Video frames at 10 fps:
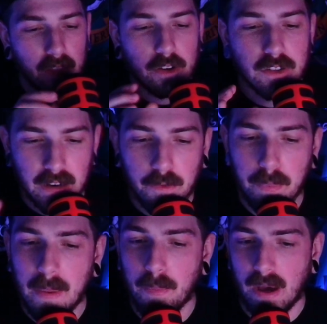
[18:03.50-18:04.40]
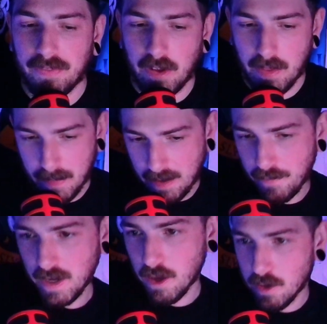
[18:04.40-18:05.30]
enough people out there that make
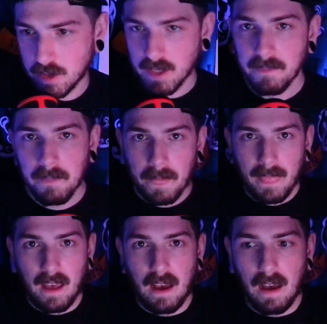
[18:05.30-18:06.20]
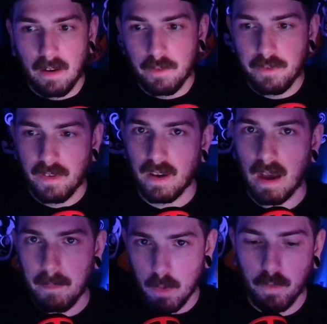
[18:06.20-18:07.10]
videos of a
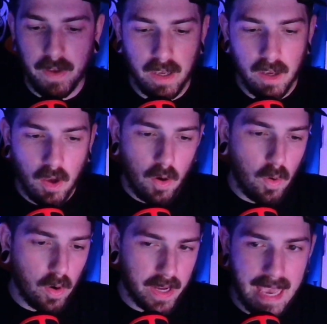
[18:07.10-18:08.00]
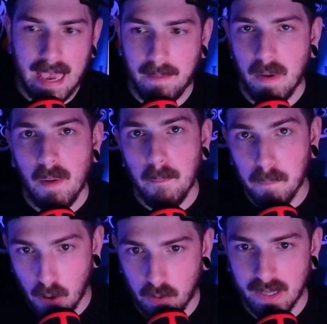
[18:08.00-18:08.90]
movie or a game
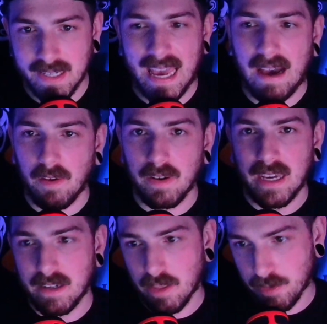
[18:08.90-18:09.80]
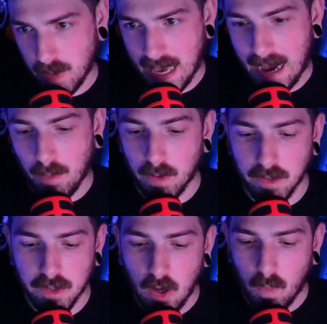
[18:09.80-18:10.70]
broken down into 3 hours,
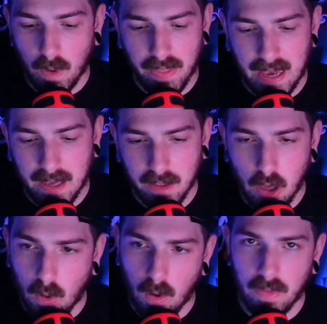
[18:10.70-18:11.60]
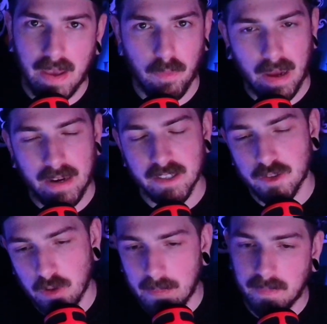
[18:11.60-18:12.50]
where they write a
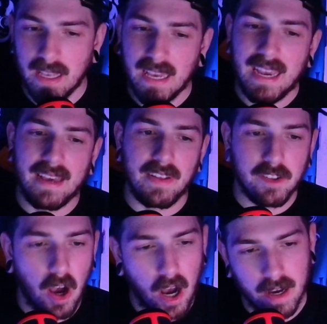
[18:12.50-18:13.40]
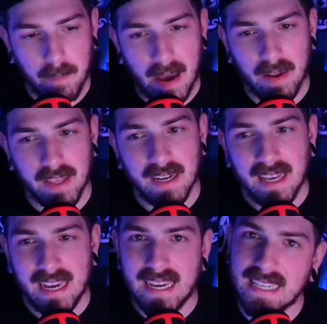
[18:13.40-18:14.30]
script and they talk about it
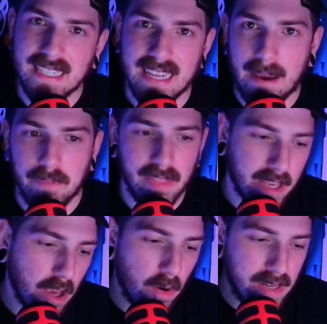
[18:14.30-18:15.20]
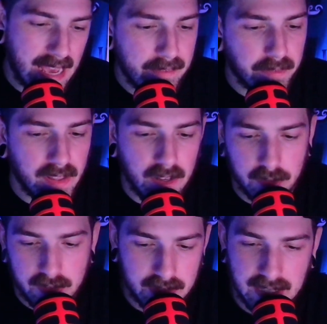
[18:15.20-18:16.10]
in depth, and they go into every
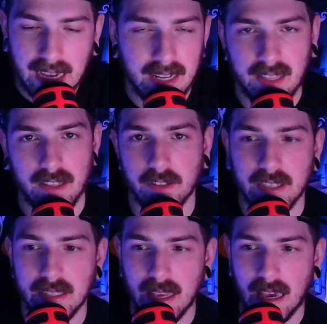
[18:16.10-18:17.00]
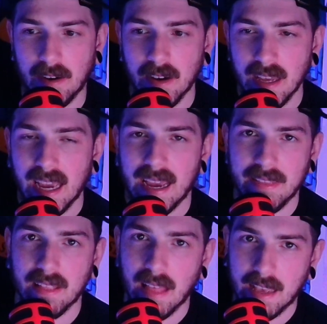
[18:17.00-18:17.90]
tiny little detail, and they
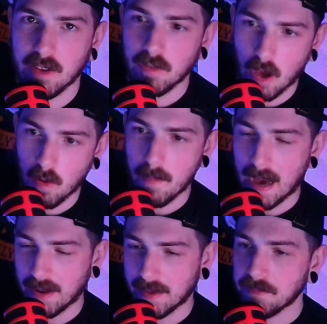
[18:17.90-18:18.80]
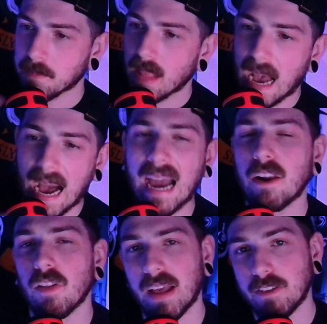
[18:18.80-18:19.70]
let you know about it. I don't
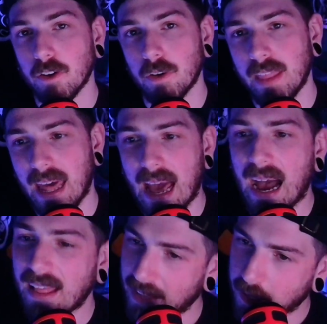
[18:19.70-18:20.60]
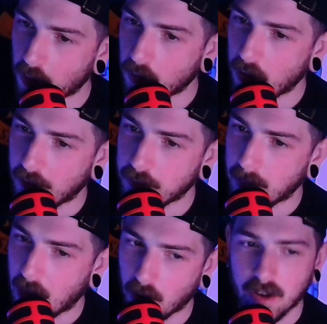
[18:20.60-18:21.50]
like doing that. I like going off of my
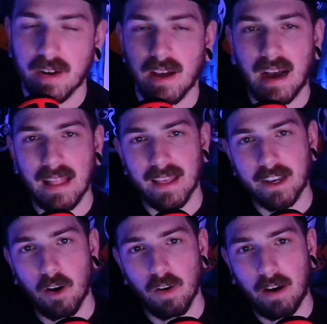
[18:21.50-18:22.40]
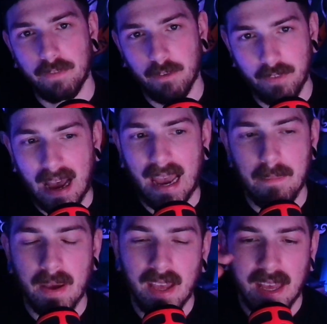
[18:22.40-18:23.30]
heart. I like going off the vibe,
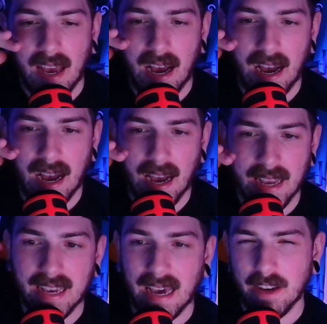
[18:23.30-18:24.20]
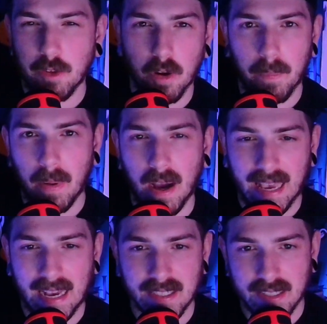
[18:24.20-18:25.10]
and kind of doing a
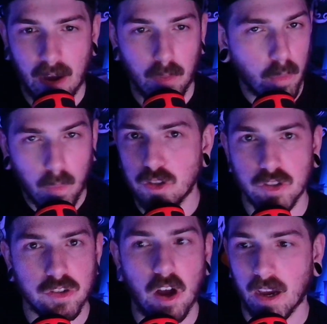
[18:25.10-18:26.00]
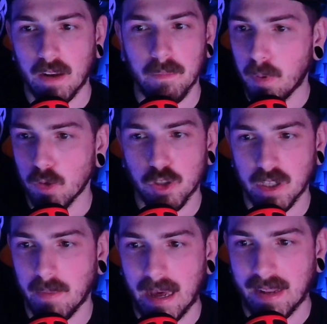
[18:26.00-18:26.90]
podcast style where we're just talking bullshitting
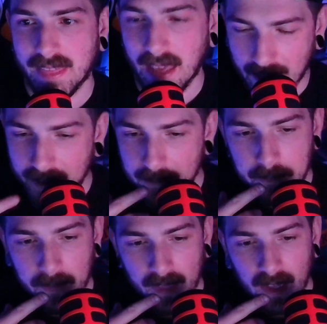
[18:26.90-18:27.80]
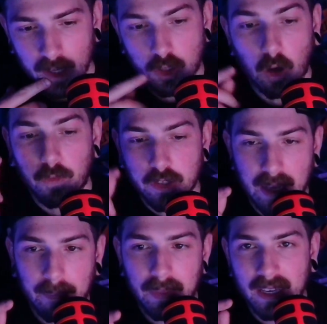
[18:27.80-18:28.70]
about a thing. So if there's
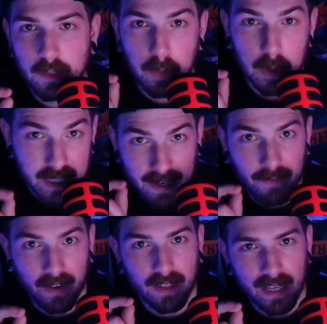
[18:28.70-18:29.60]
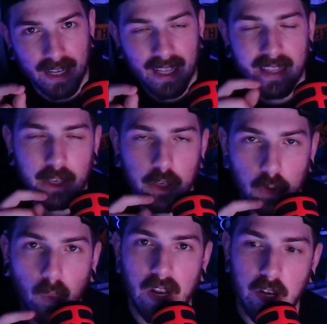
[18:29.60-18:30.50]
something specifically that you
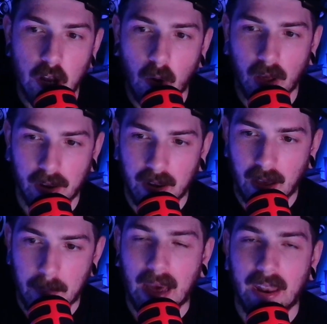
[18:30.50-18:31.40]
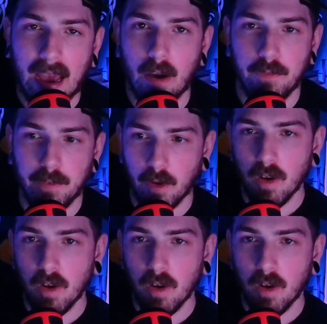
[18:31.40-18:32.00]
want to know about how I feel,